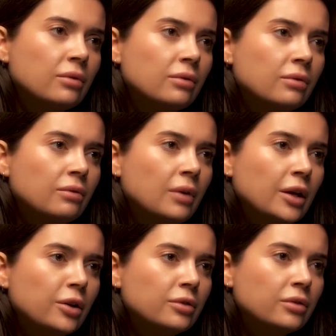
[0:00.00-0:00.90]

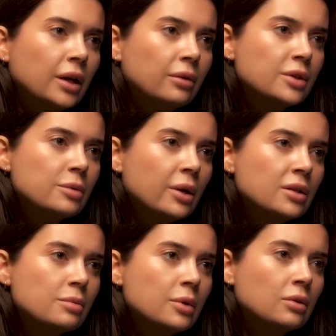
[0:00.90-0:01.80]
fight or flight
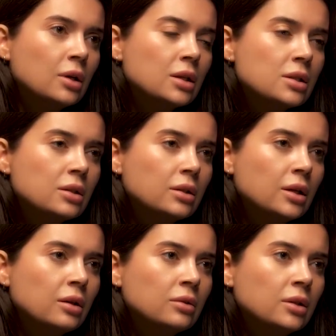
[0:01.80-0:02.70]
response mode constantly
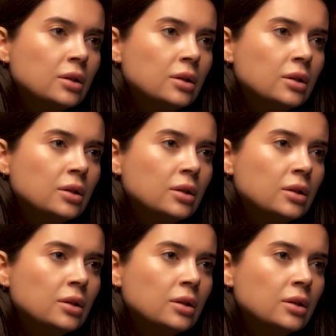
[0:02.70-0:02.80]
now?